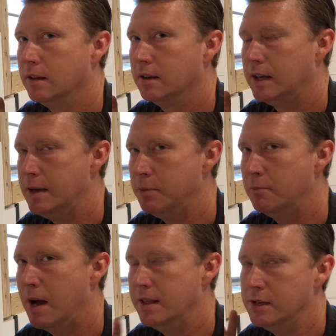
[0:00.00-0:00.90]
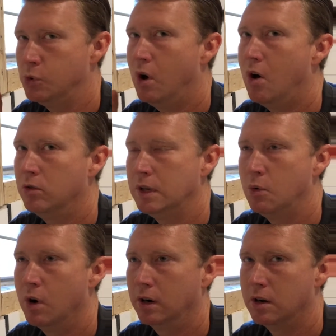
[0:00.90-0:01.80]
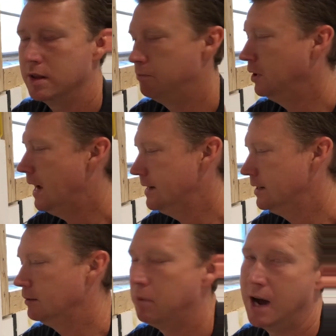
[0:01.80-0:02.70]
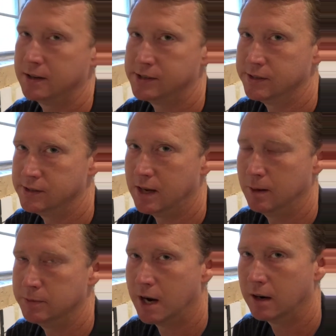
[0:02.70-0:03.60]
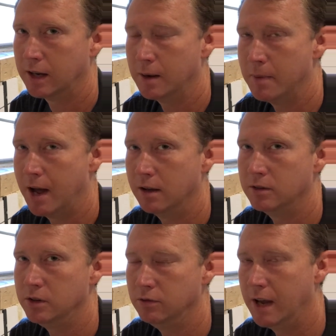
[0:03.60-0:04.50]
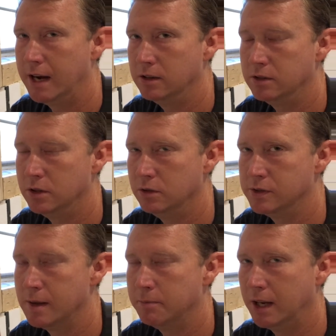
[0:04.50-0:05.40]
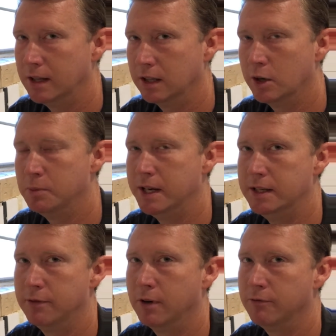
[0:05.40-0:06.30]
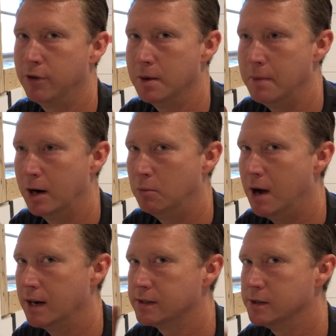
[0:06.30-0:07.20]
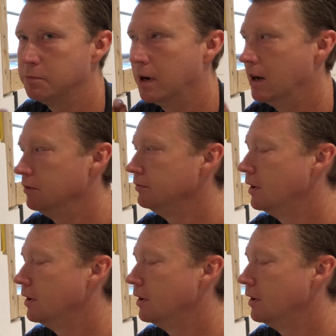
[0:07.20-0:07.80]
Keep in mind, these will only work on the plastic boxes that I'm talking about. You've got to do something a little bit different for the metal boxes, but I'll